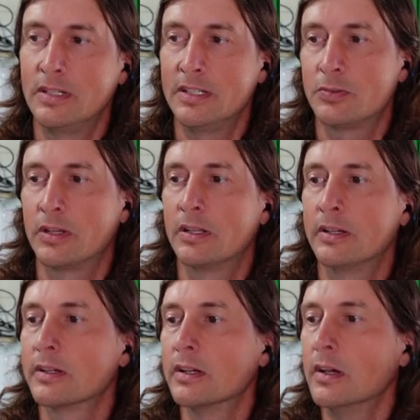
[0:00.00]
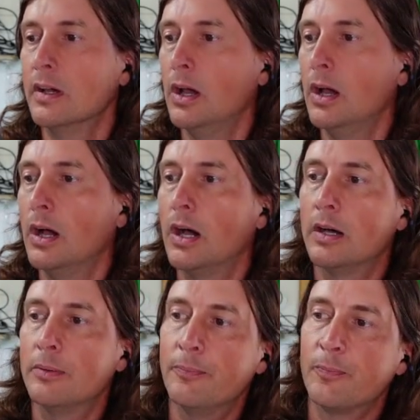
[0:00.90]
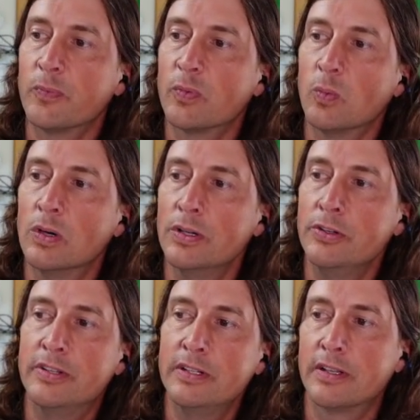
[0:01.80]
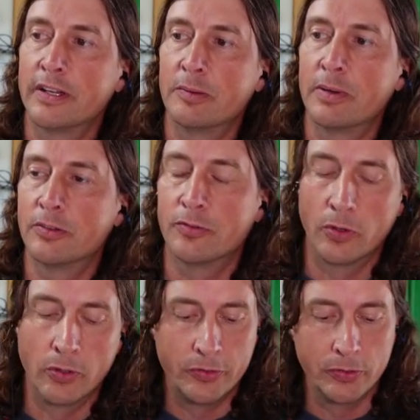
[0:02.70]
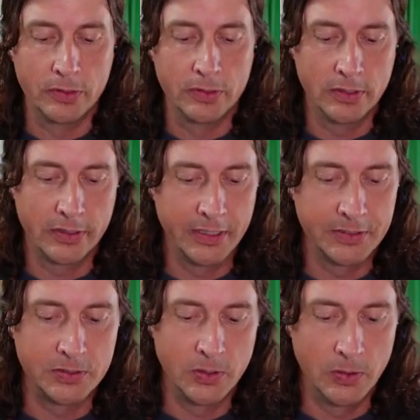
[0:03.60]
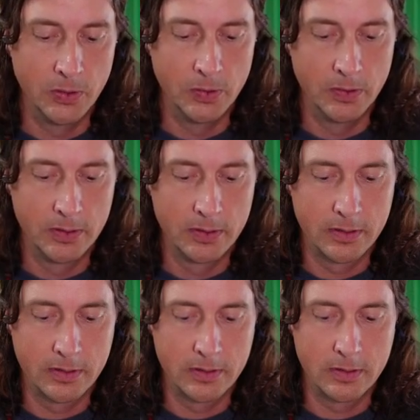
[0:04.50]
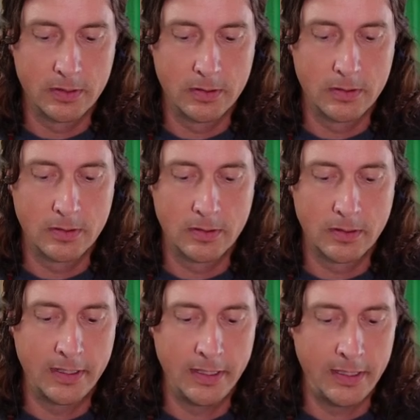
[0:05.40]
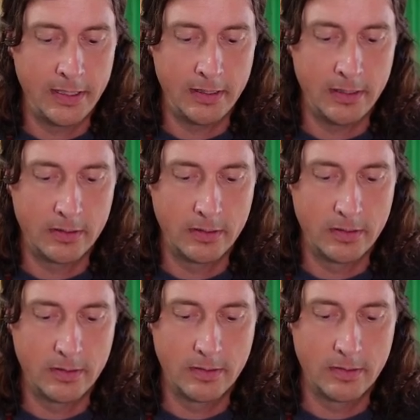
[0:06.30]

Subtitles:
and that's what I like. What you didn't like about the voter tool? Okay, so cannot.